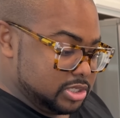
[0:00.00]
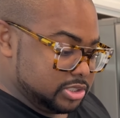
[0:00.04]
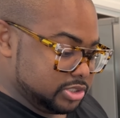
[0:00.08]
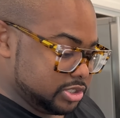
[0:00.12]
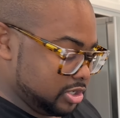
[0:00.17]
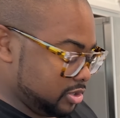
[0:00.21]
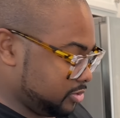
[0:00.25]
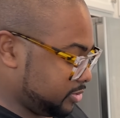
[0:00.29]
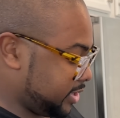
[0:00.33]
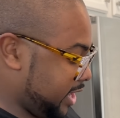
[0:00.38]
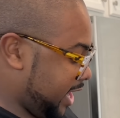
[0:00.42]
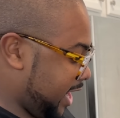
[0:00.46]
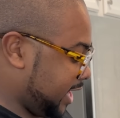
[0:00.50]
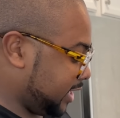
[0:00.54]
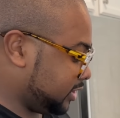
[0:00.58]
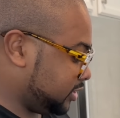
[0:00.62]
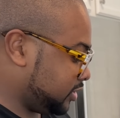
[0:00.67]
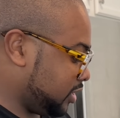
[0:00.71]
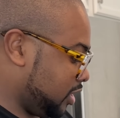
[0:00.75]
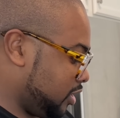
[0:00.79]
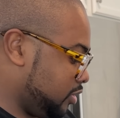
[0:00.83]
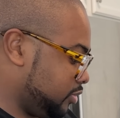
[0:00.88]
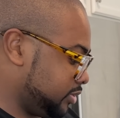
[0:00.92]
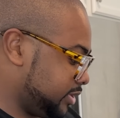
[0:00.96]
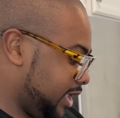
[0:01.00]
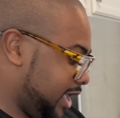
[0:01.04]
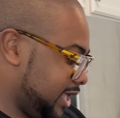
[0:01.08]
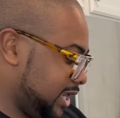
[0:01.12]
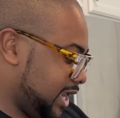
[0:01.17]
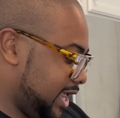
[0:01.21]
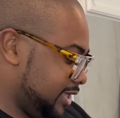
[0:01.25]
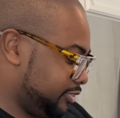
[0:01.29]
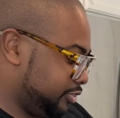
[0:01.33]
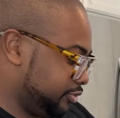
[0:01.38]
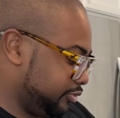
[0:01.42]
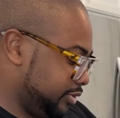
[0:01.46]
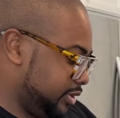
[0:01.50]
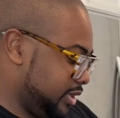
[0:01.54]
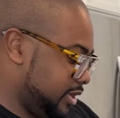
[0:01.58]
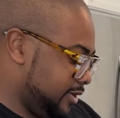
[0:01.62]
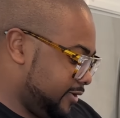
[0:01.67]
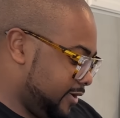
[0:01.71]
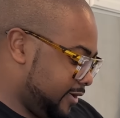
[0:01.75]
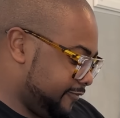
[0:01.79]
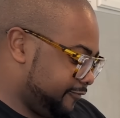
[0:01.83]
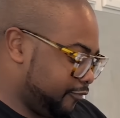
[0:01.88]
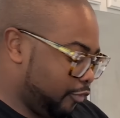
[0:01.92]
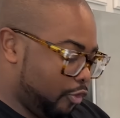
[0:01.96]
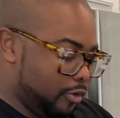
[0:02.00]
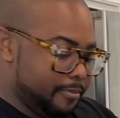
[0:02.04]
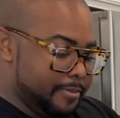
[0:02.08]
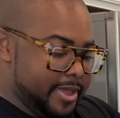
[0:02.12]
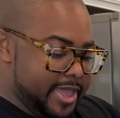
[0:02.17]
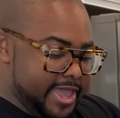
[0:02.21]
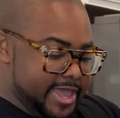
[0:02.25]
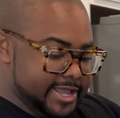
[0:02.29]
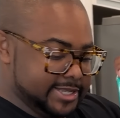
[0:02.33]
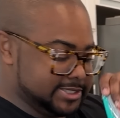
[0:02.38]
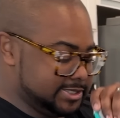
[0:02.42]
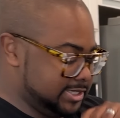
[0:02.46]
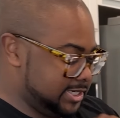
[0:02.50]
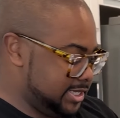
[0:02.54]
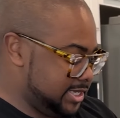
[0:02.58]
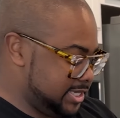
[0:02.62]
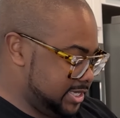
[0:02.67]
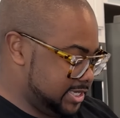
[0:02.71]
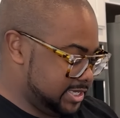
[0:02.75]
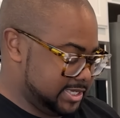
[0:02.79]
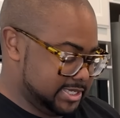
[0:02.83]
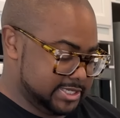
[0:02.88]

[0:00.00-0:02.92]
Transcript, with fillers: So got those. Got like three, uh, four bags of these.